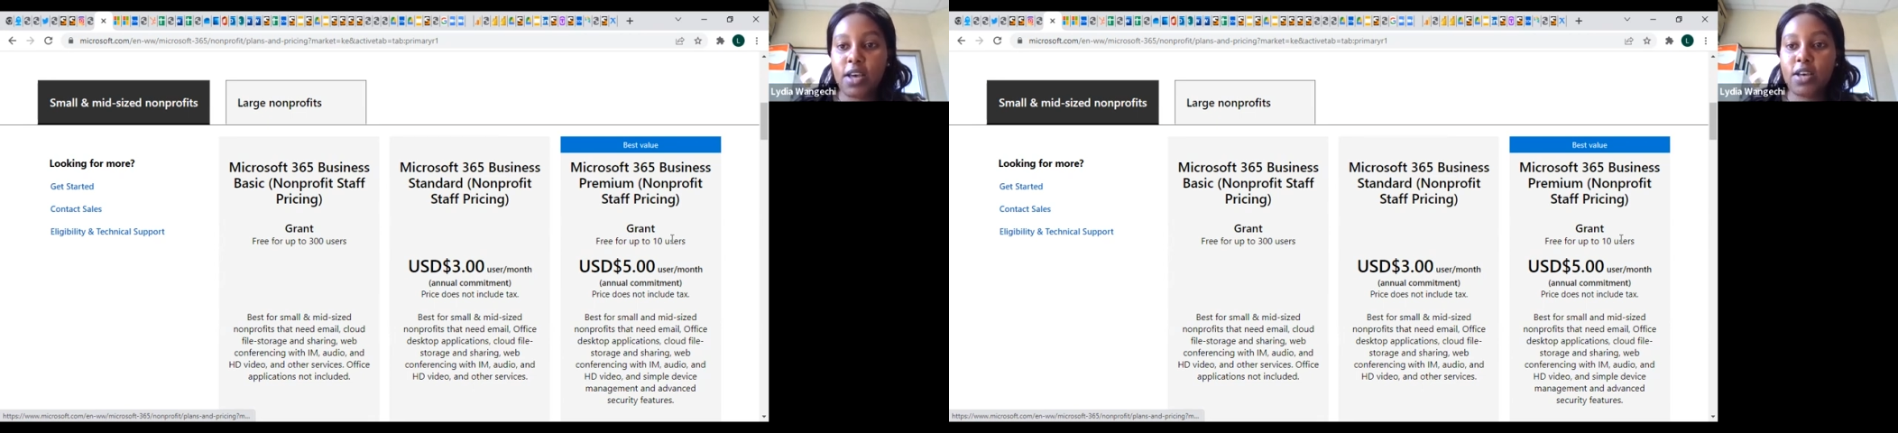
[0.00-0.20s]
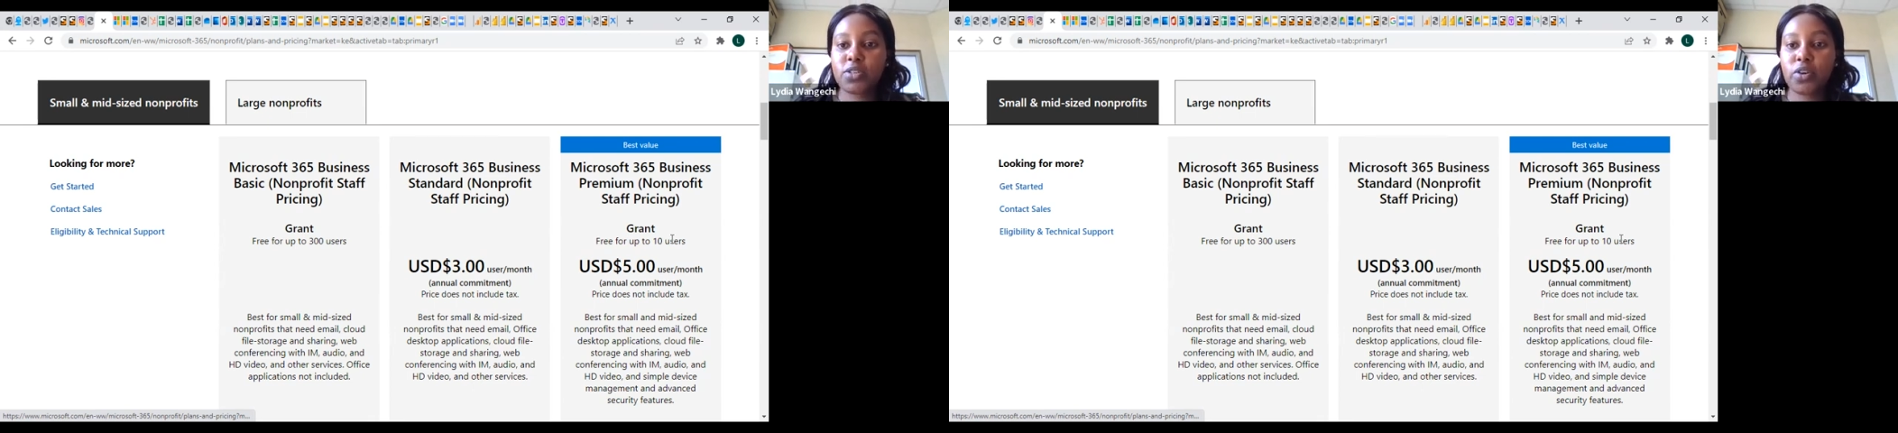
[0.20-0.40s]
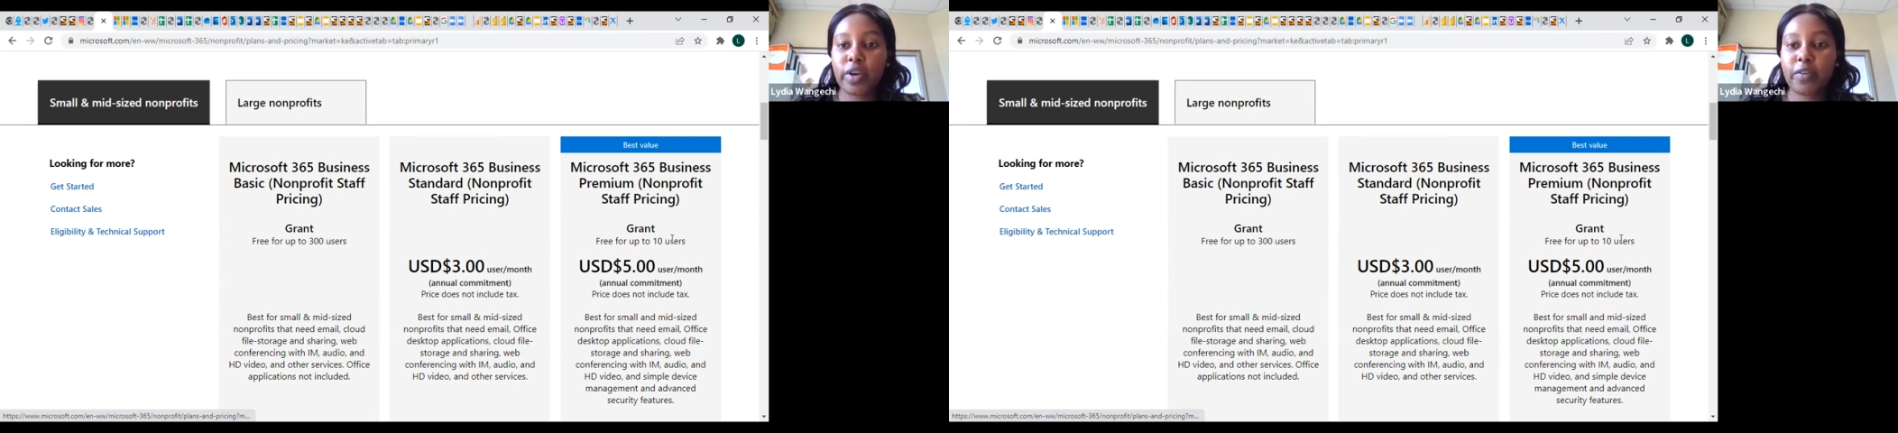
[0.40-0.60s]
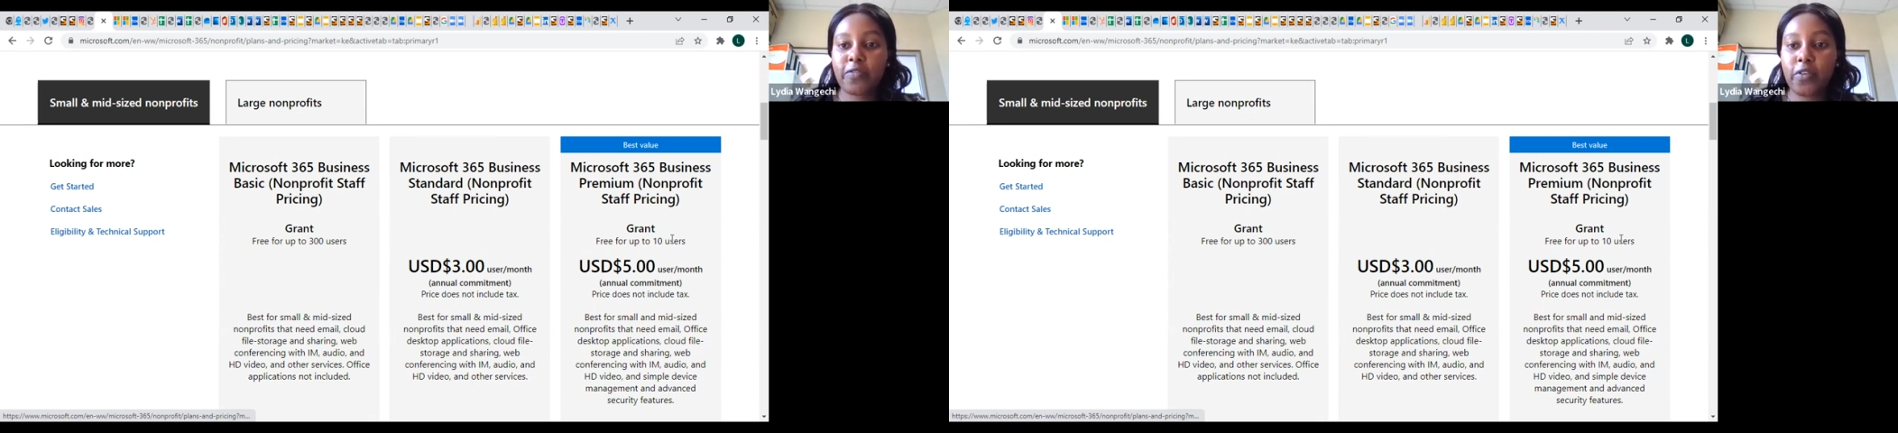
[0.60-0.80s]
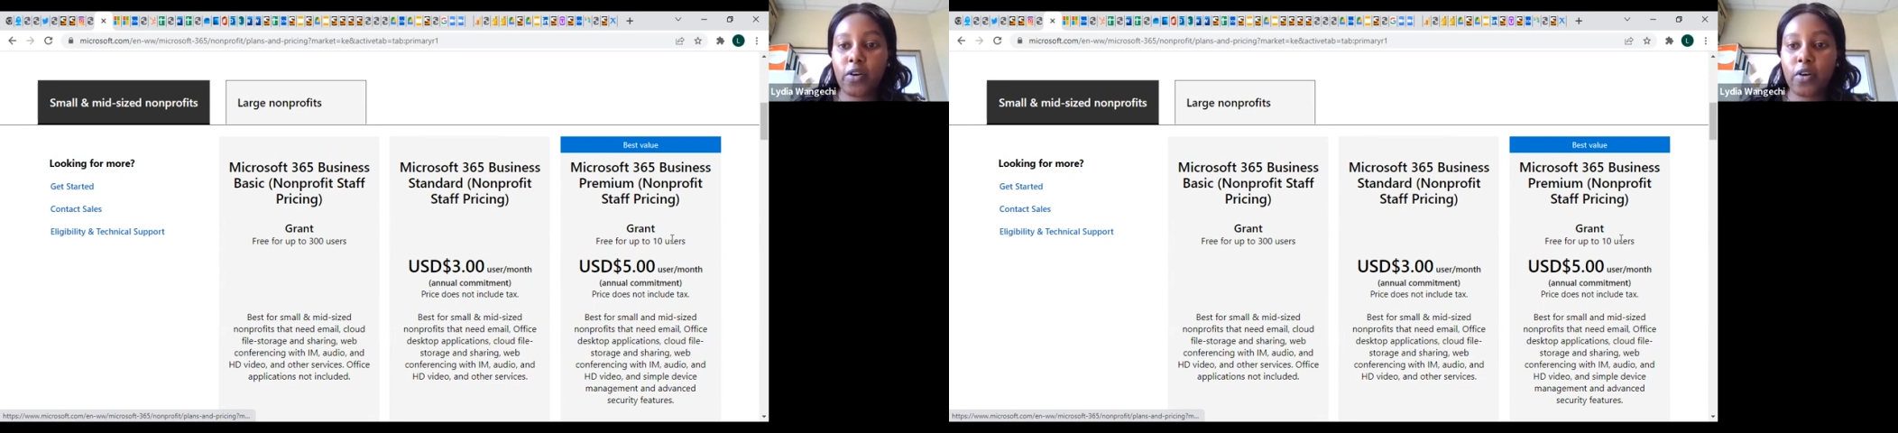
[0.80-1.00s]
So
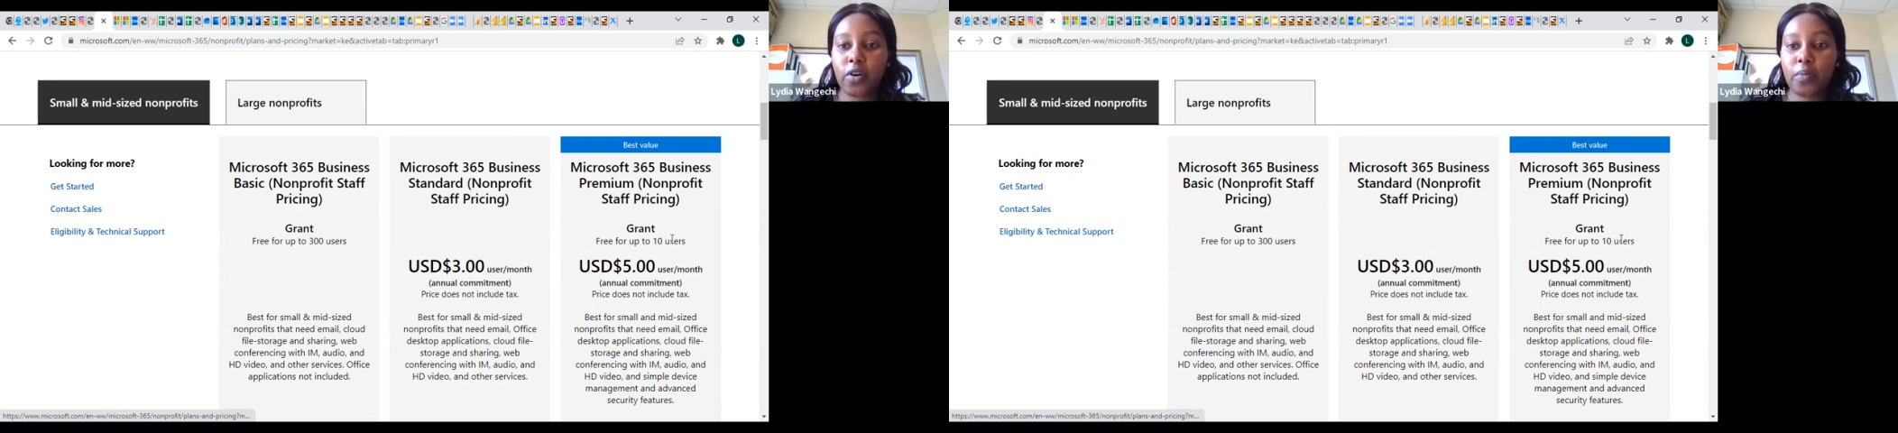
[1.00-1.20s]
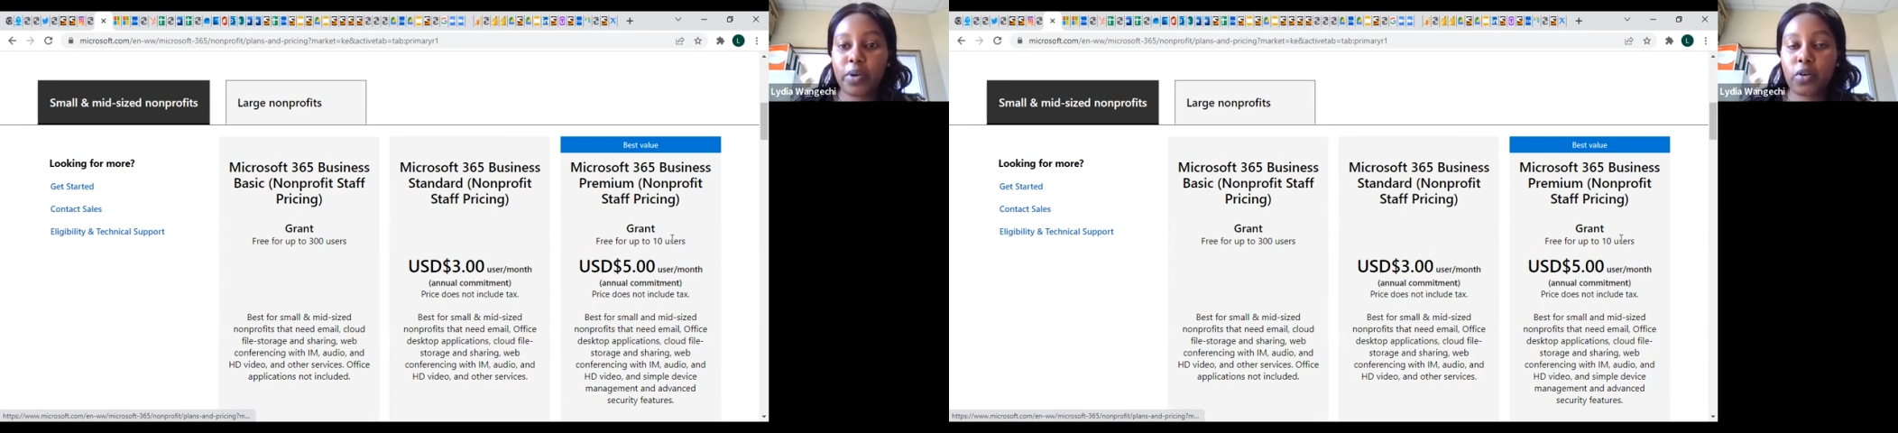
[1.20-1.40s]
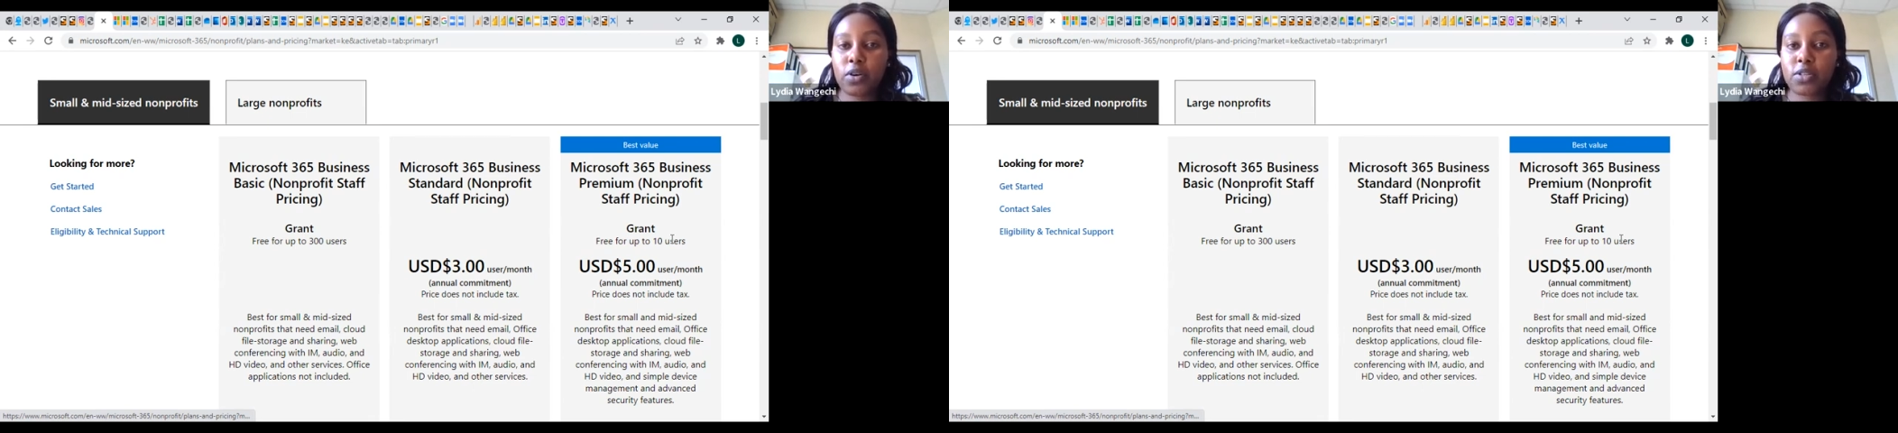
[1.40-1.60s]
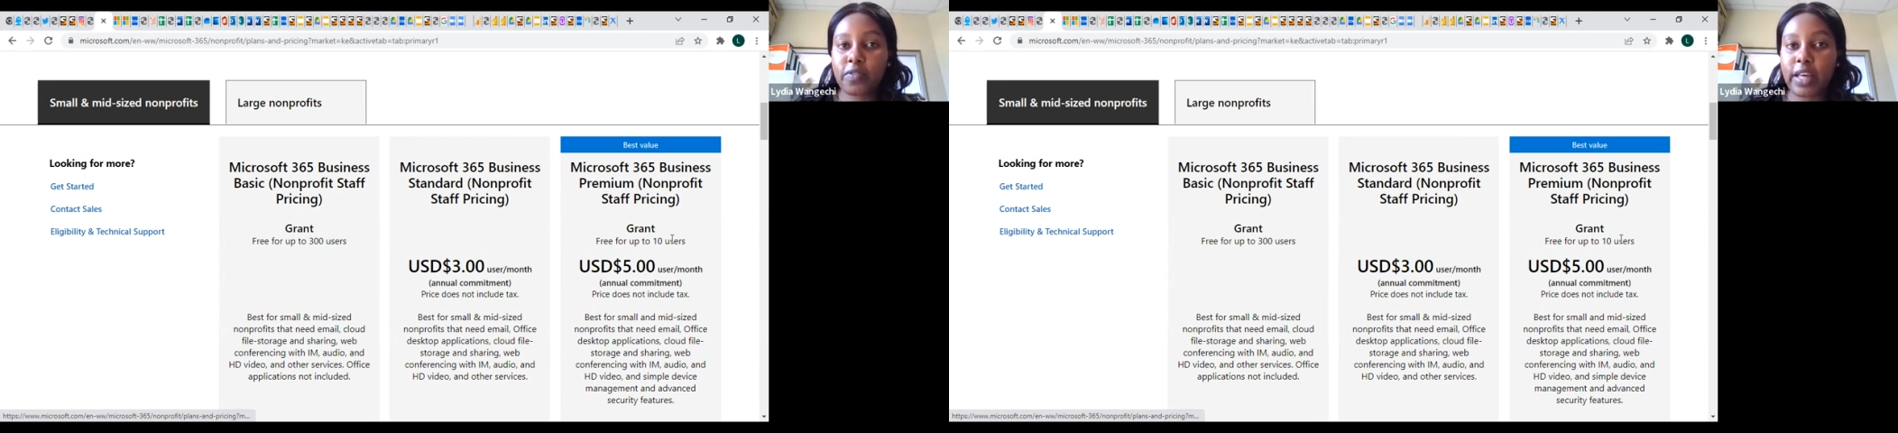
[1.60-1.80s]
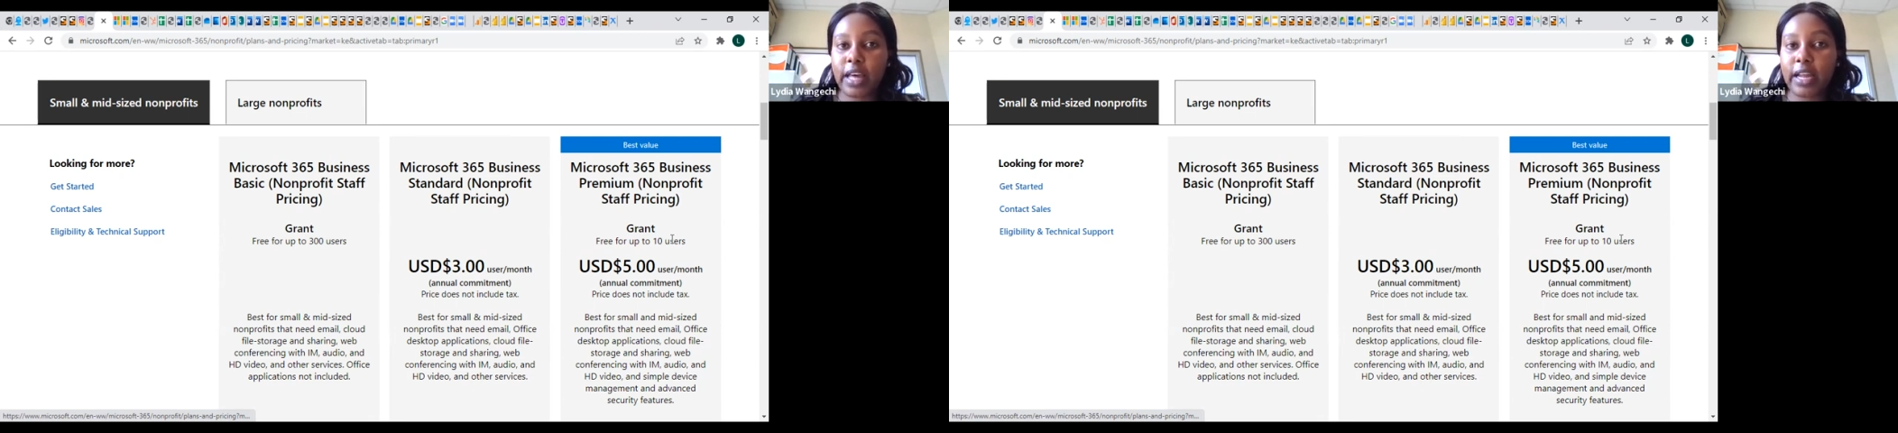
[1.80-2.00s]
because of the